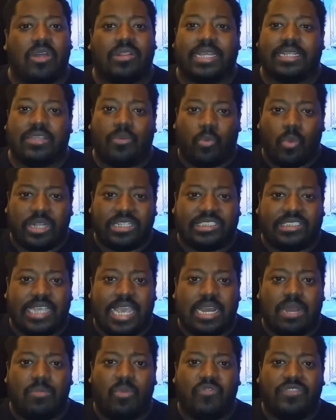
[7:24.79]
Like the one
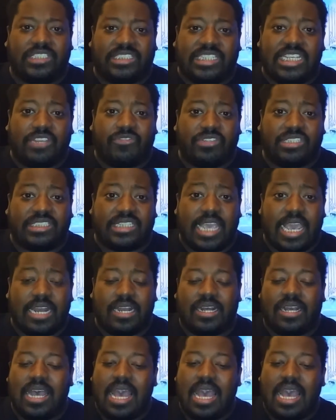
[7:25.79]
Santa movie, Secret Santa.